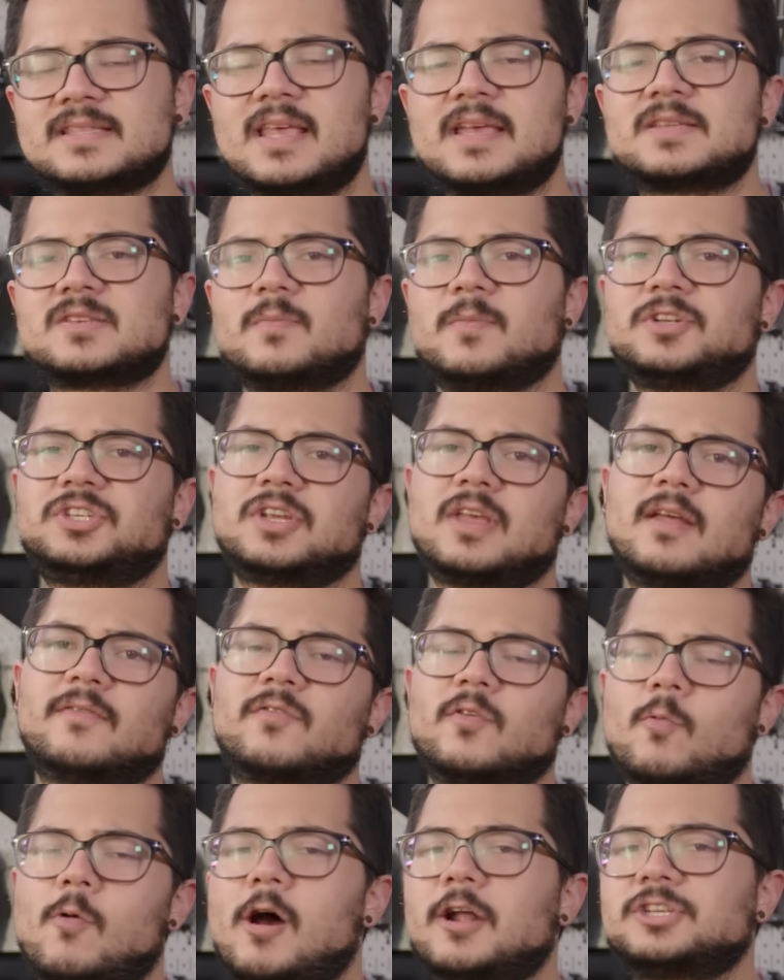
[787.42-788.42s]
thanks so much again
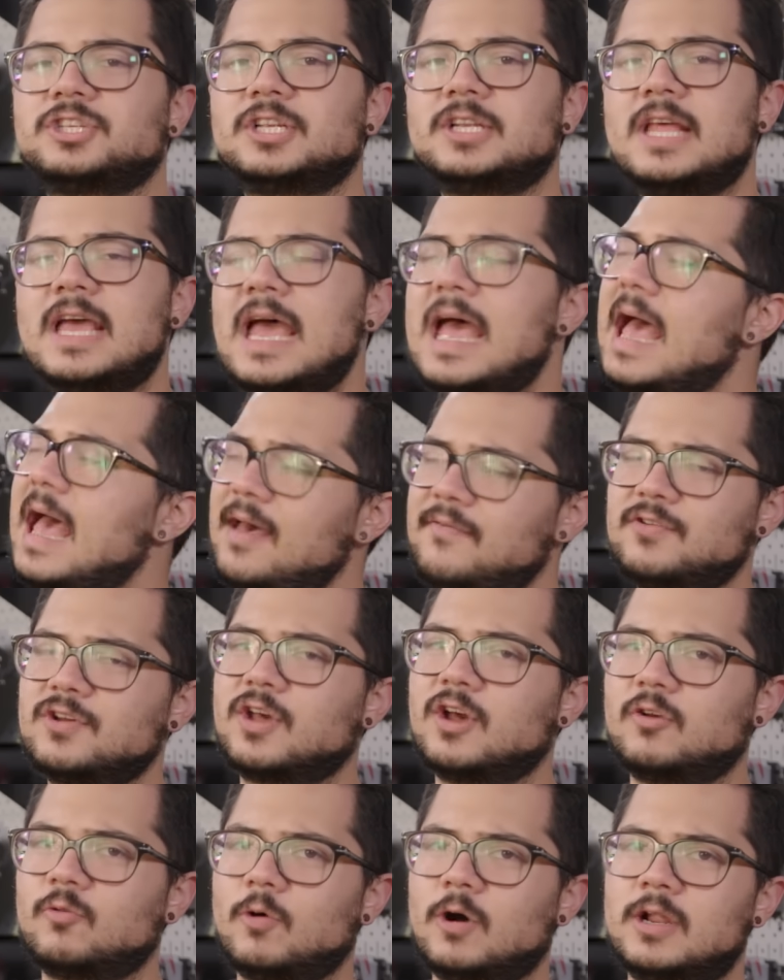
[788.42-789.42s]
for watching. Have a
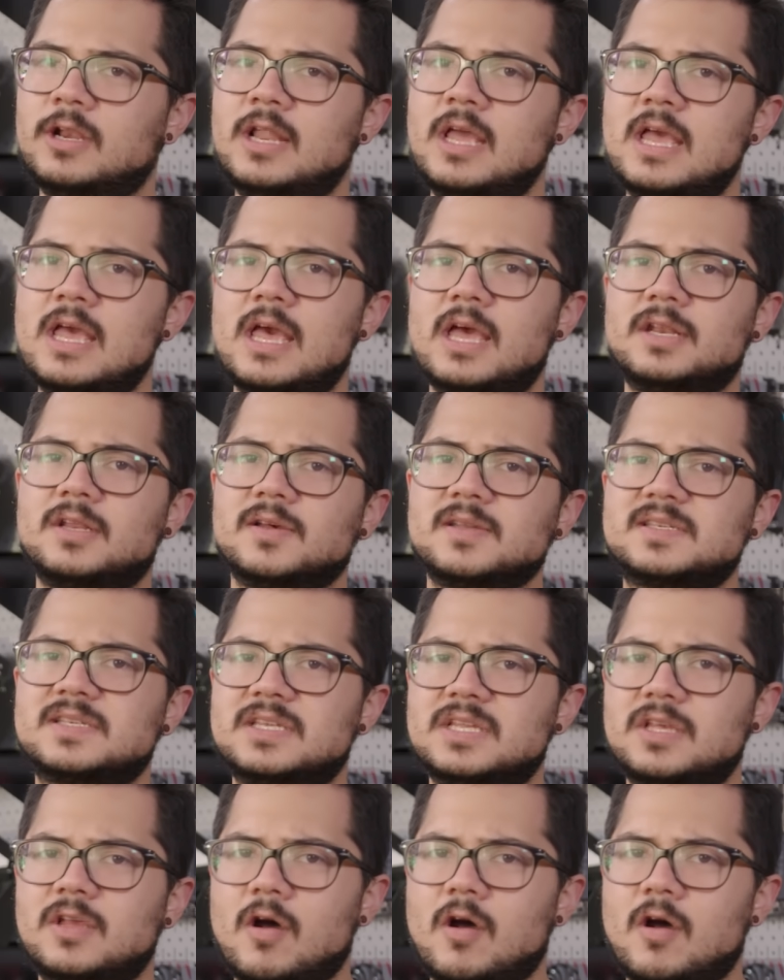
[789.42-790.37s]
good one and I'll see